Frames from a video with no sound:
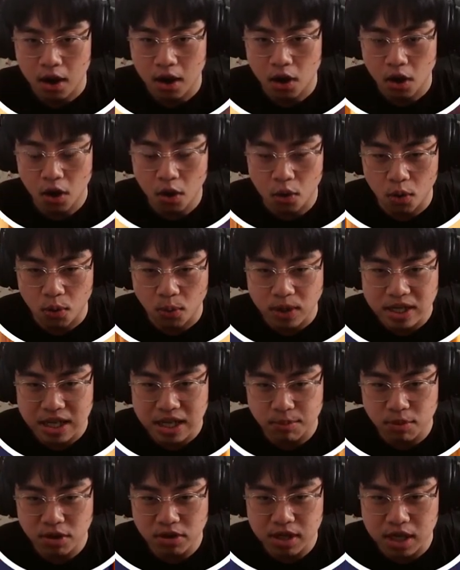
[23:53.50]
Oh, what is that
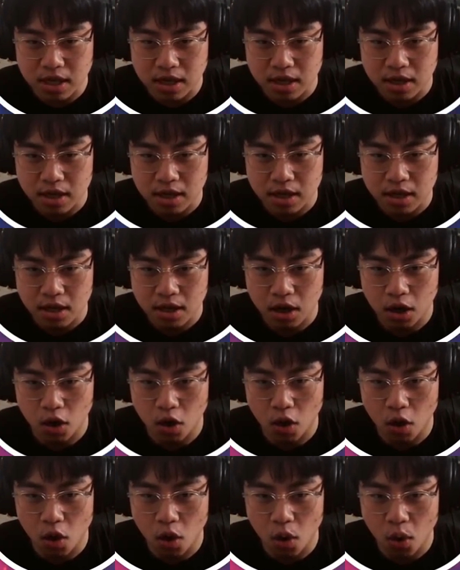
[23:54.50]
music? Oh,
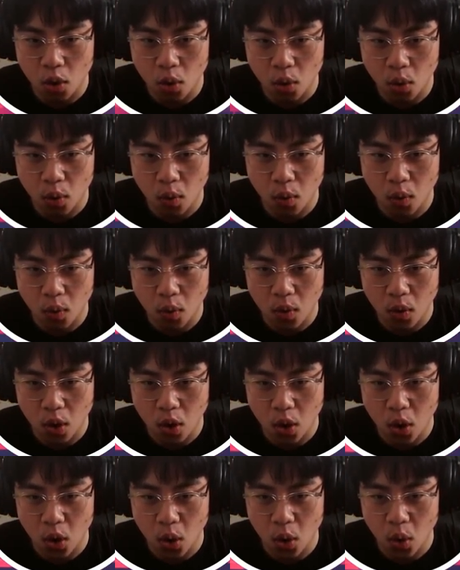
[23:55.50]
oh,
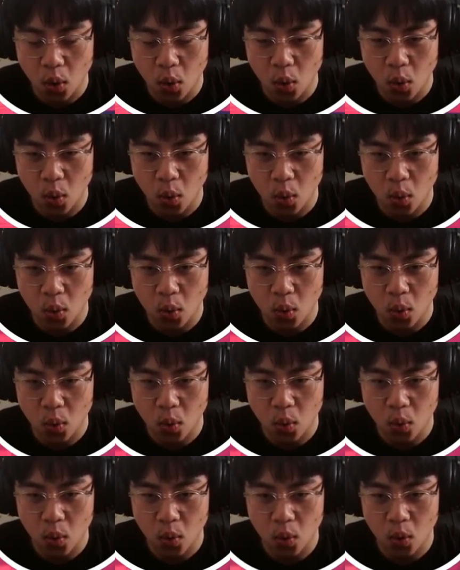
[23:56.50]
oh.
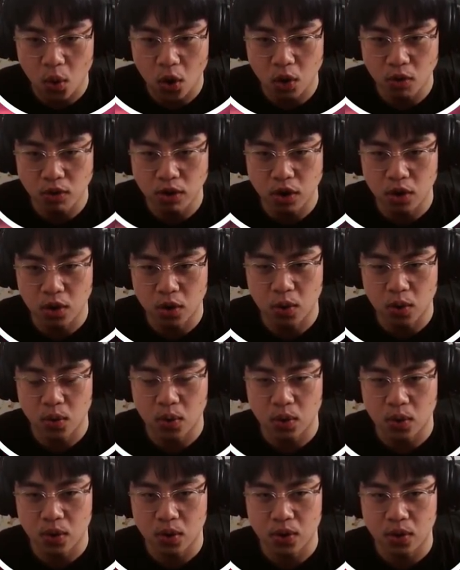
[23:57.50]
Oh no.
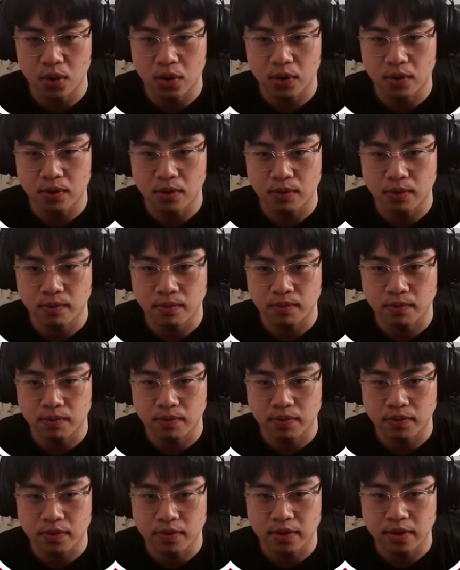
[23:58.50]
Is it on fire?
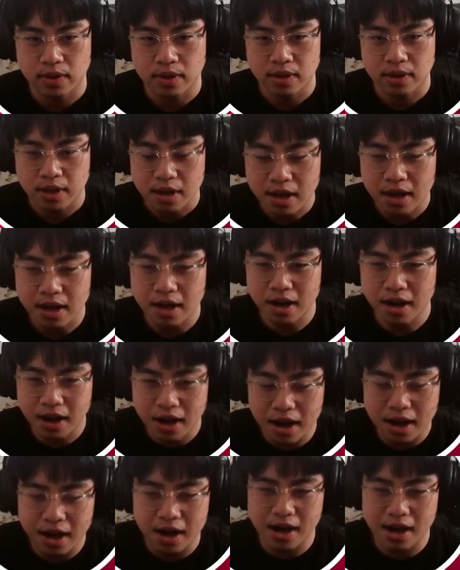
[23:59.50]

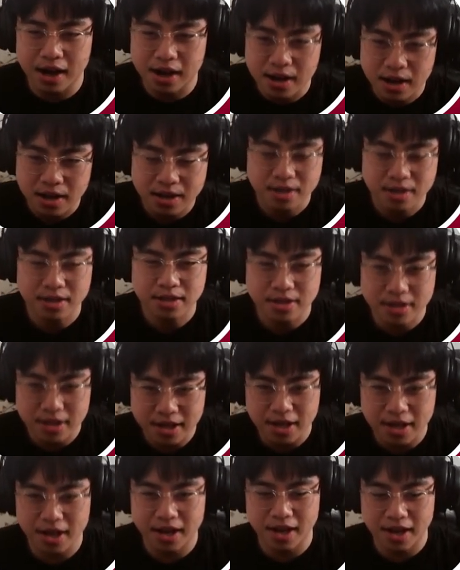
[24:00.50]
Ah, uh,
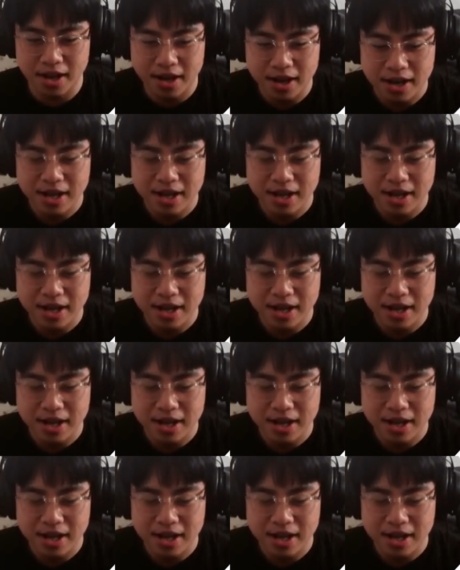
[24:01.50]
yeah.